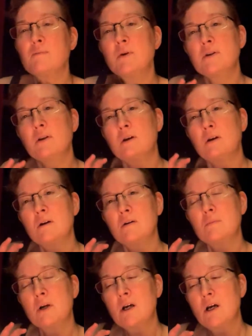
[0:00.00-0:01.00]
but
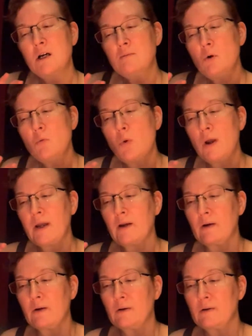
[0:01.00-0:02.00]
become
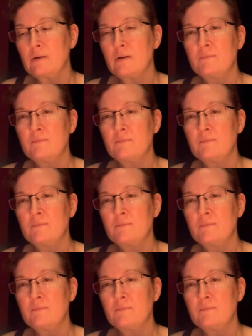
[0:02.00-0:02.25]
aware